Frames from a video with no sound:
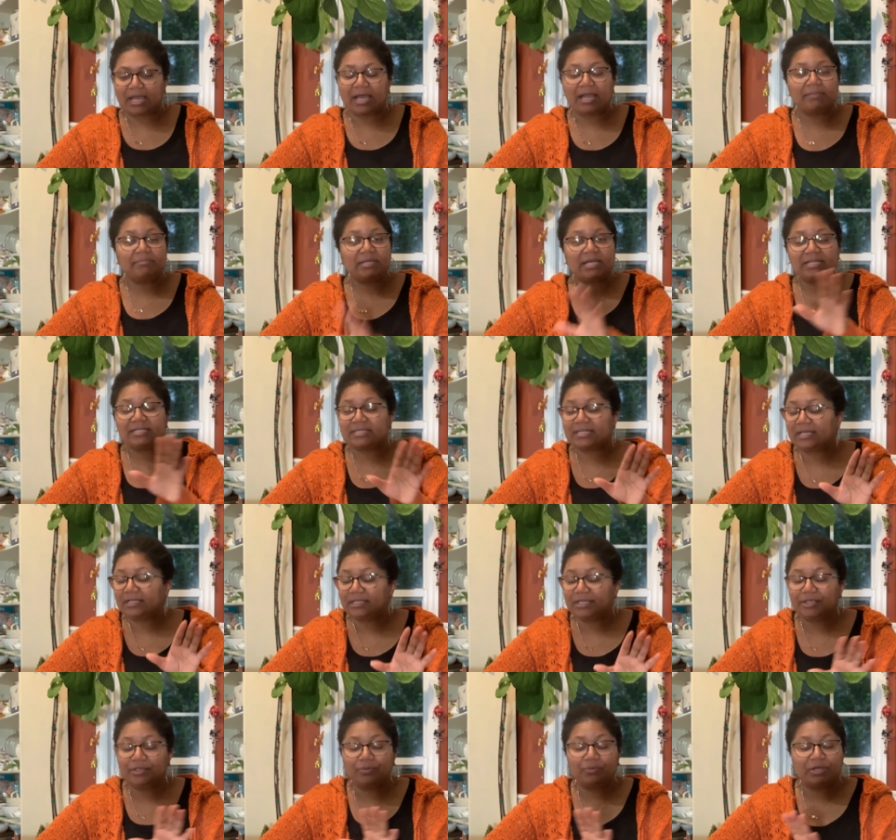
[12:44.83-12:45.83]
I'm not
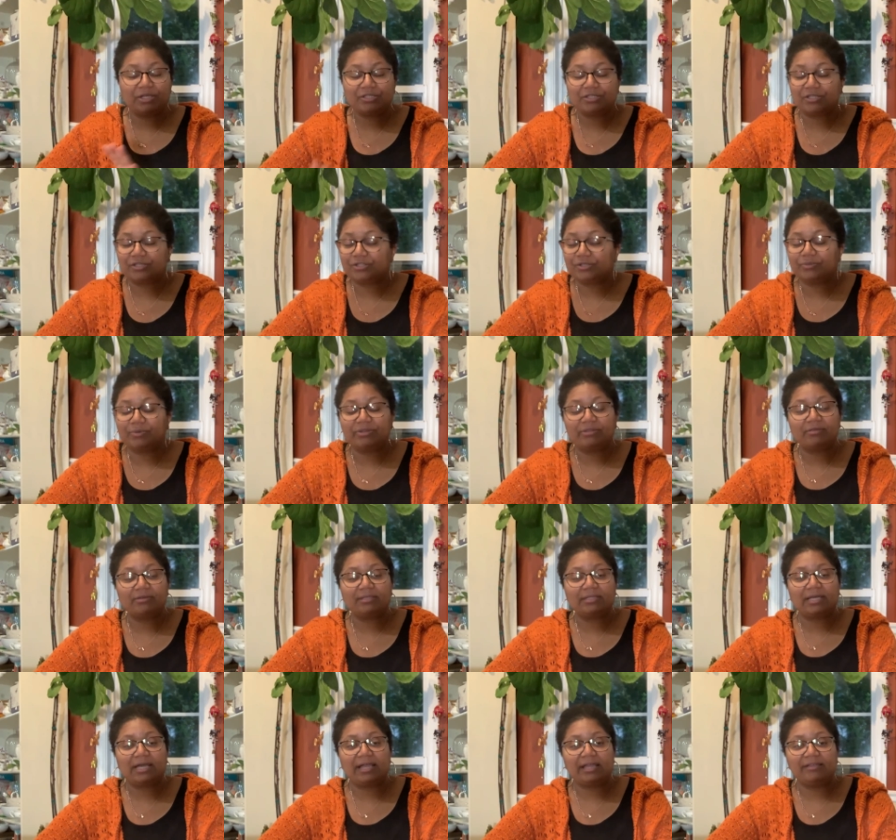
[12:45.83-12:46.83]
telling you what to do with
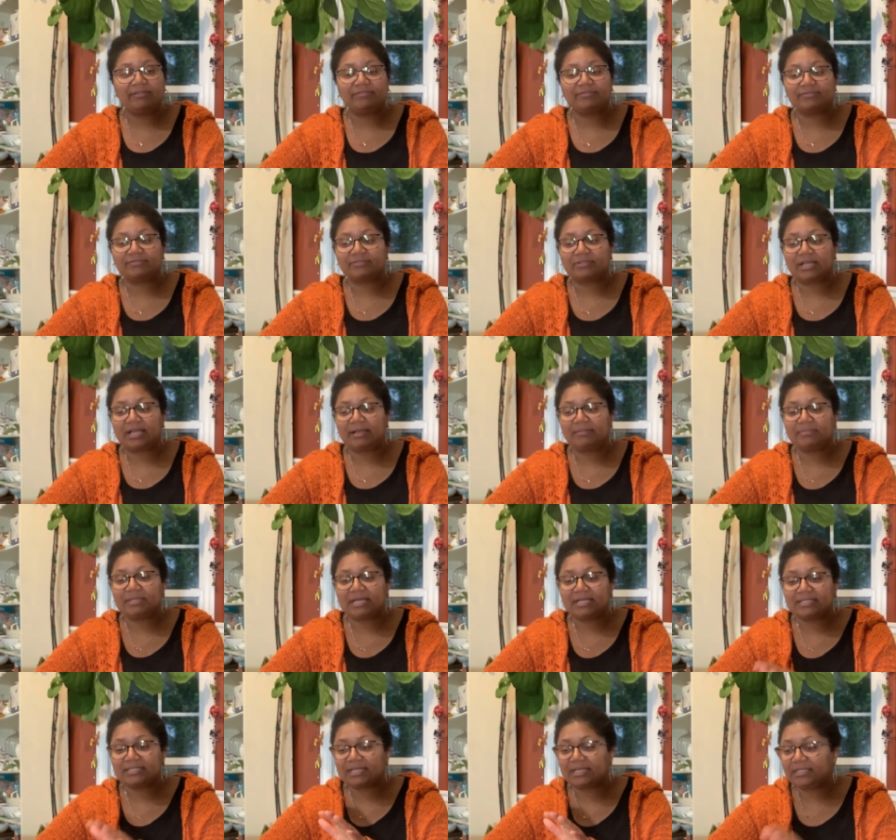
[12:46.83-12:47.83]
your life. I'm
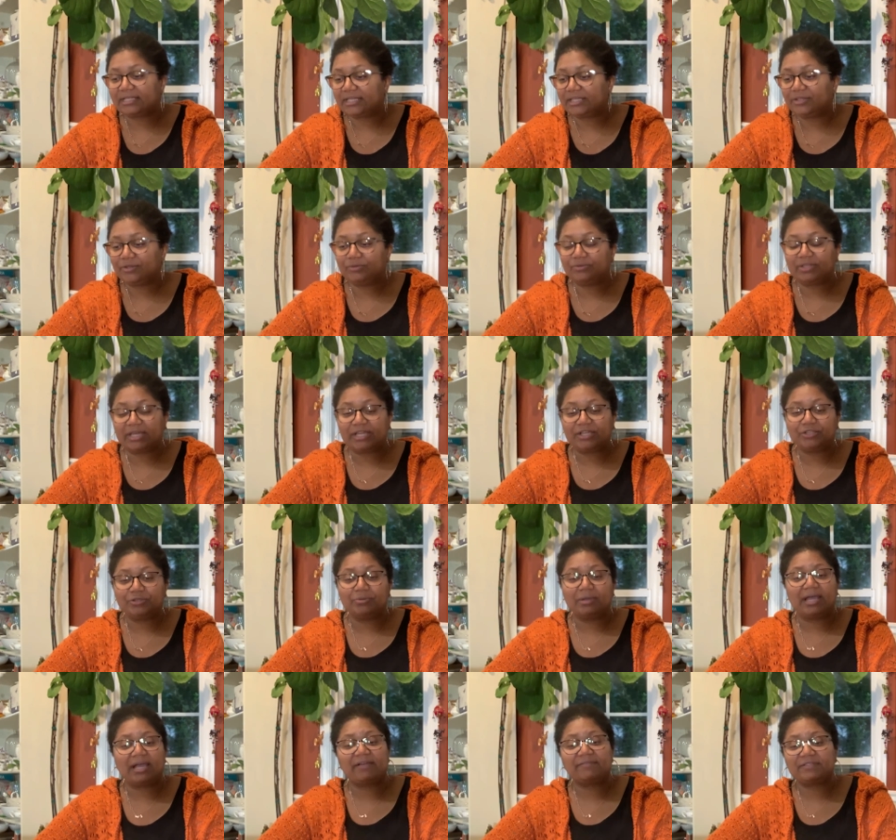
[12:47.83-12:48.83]
not telling you that
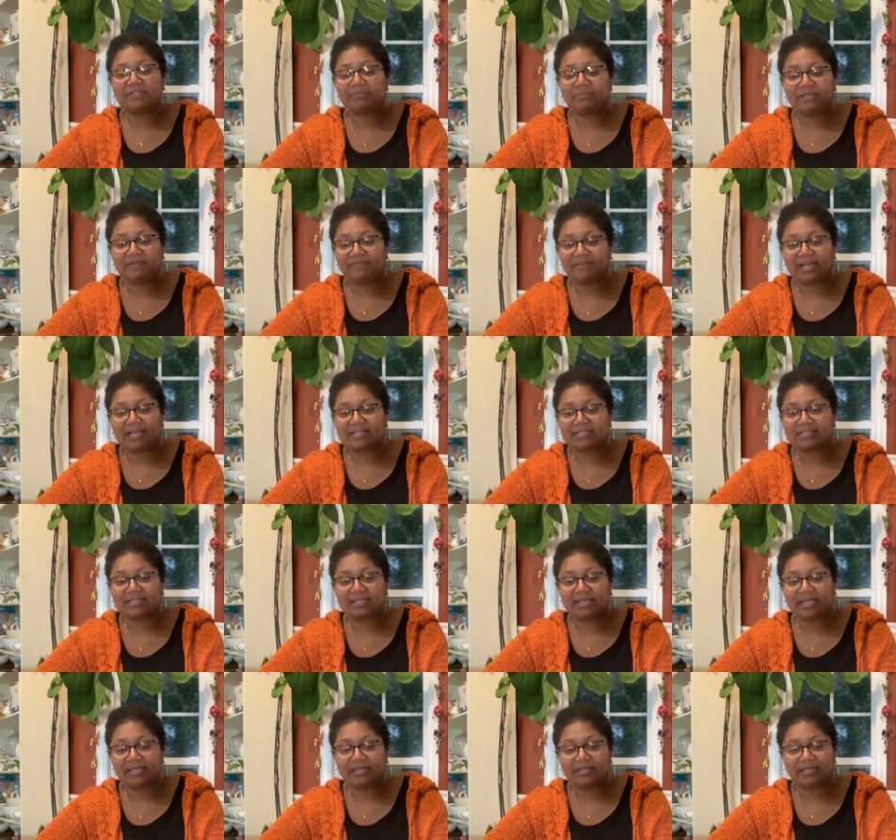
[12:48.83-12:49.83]
you have to be
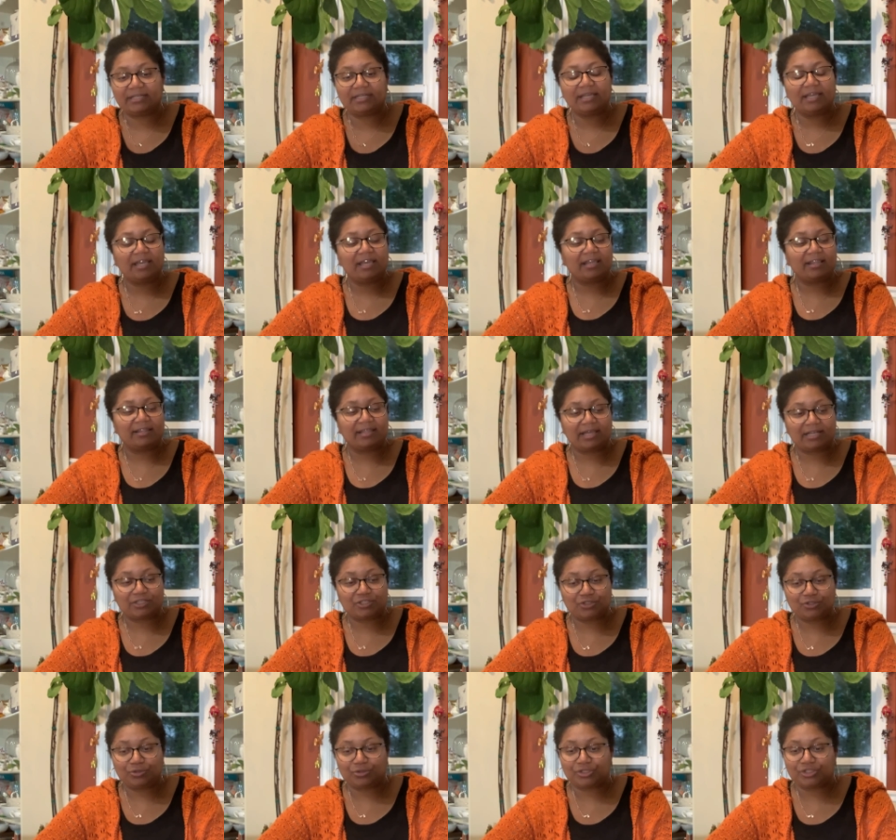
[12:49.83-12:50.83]
vaccinated.
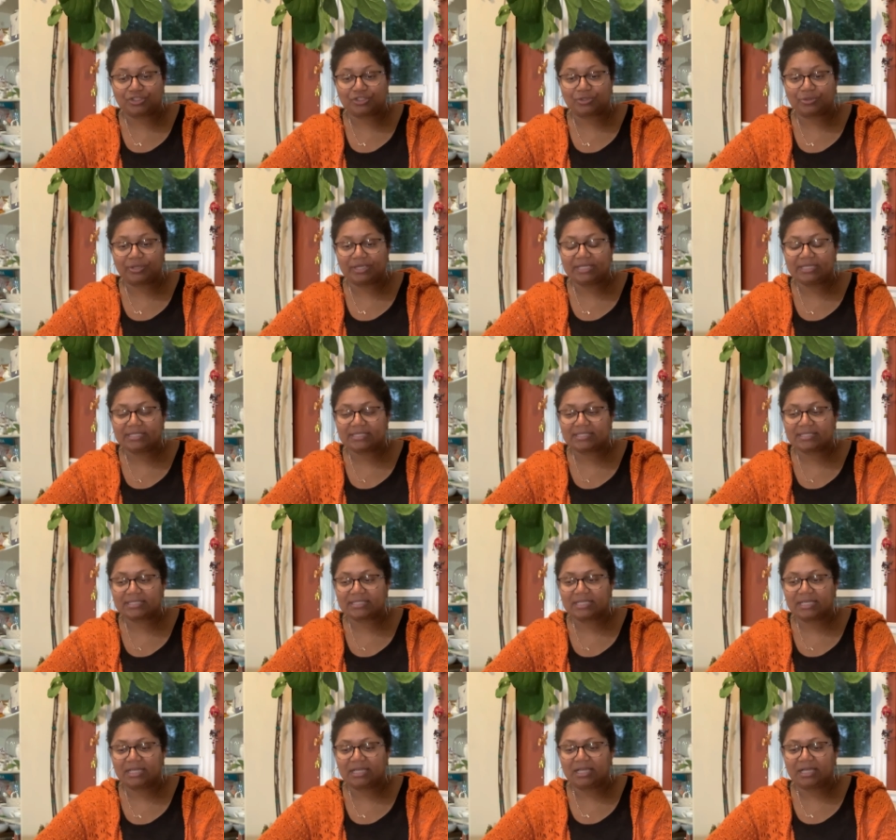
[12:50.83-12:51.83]
That's your
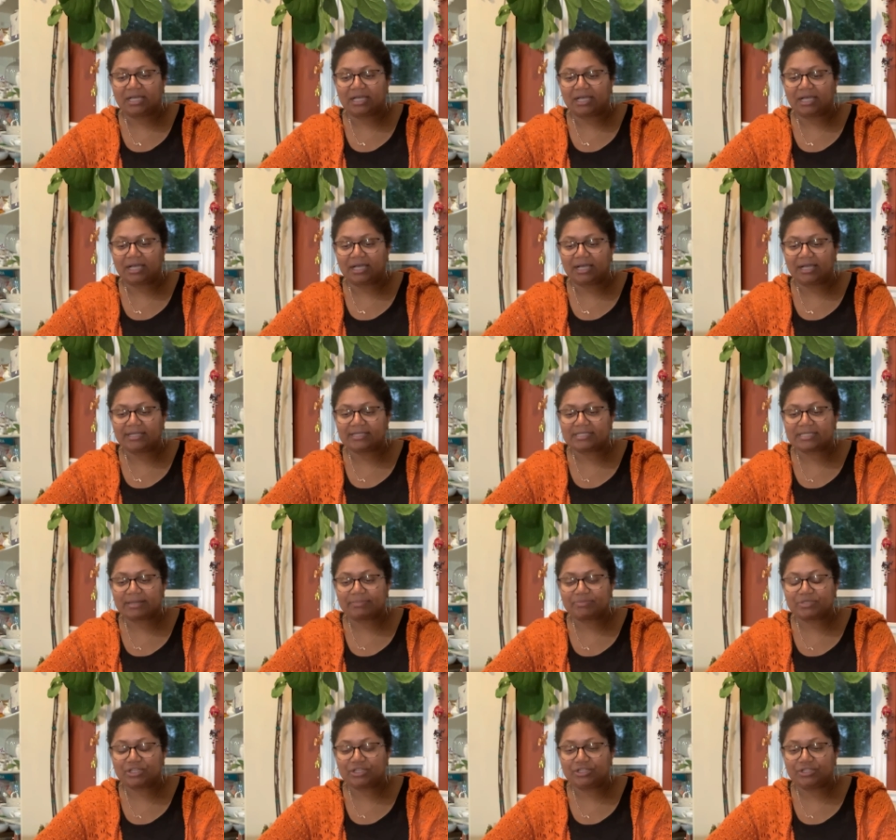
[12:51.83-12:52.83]
choice. Uh, it's
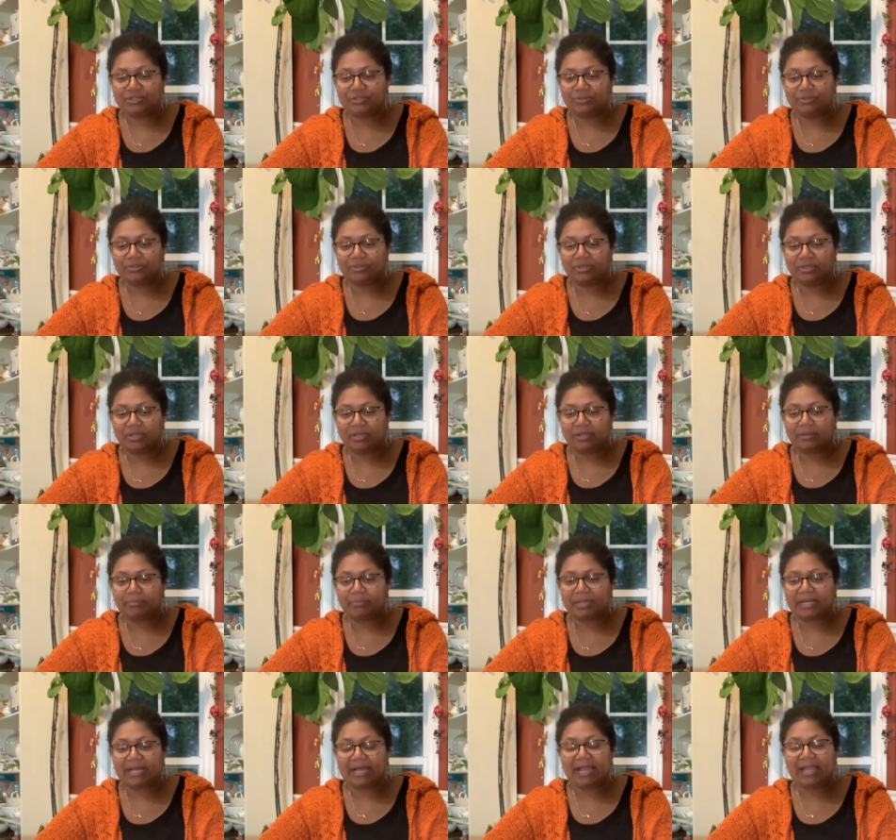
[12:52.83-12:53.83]
up to you.
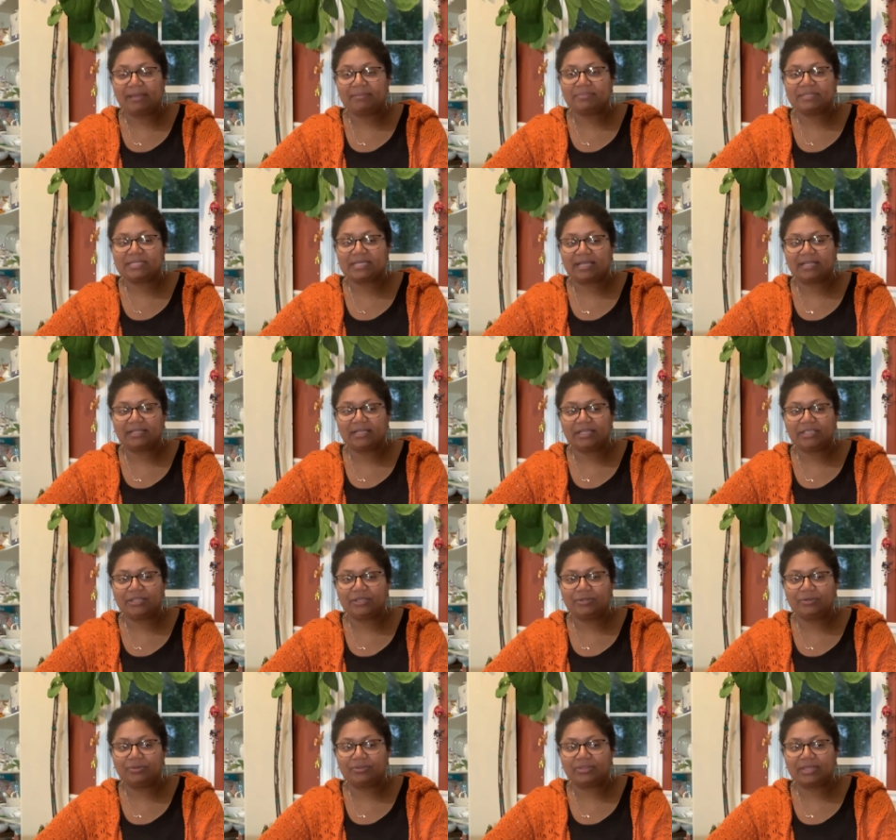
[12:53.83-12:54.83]
But I am telling
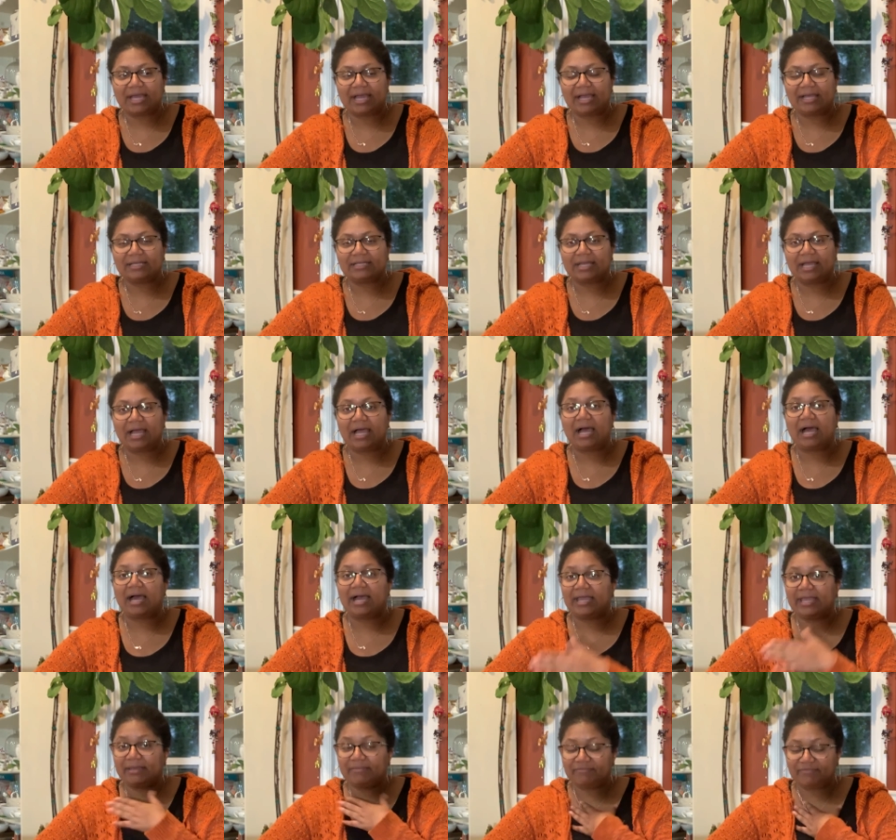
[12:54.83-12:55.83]
you that
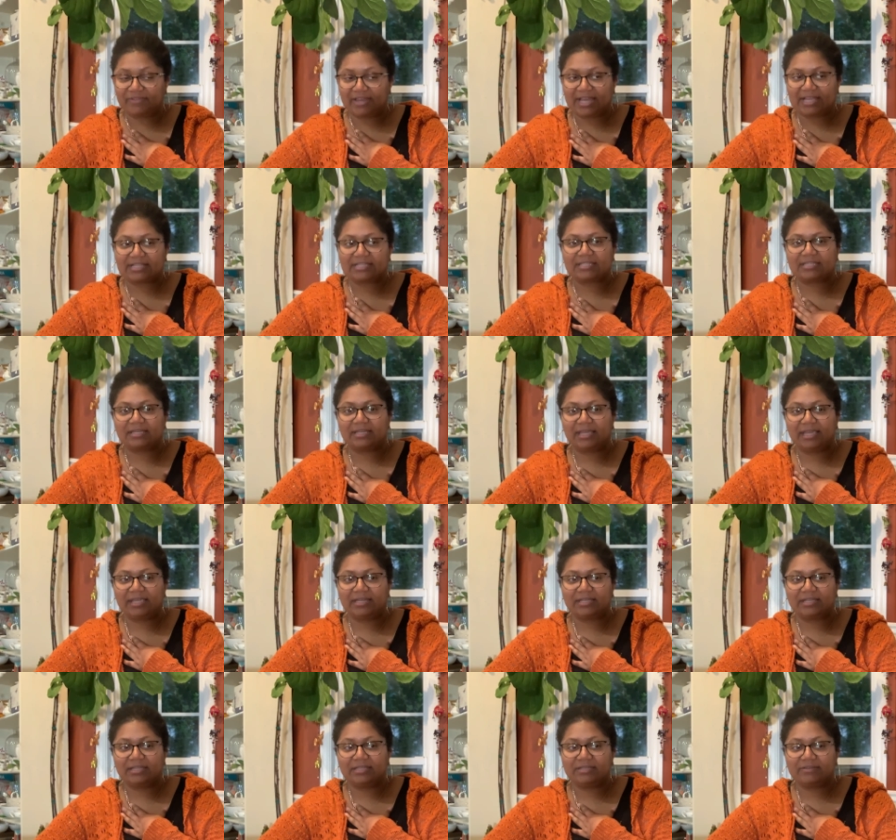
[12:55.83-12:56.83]
I am
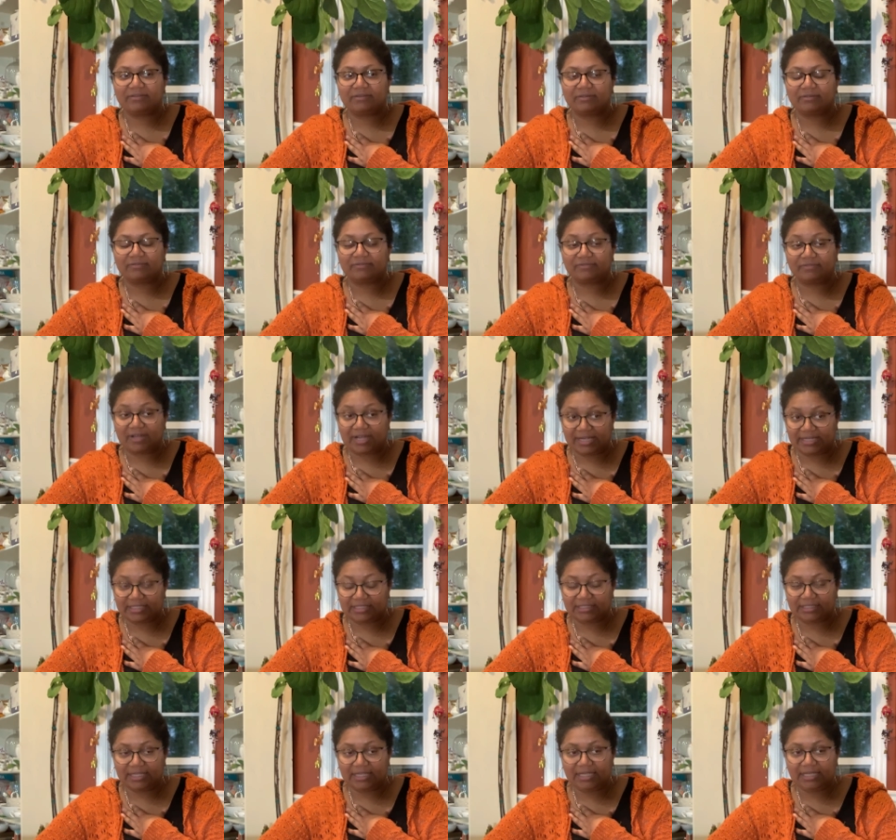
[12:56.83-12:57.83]
vaccinated,
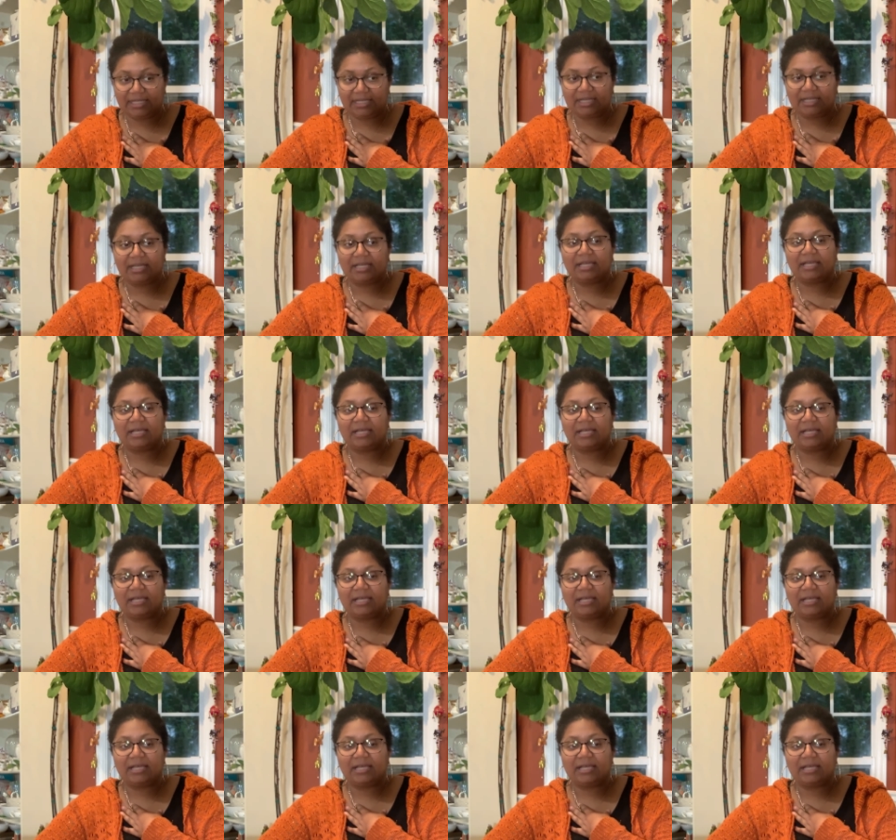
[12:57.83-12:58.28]
finally.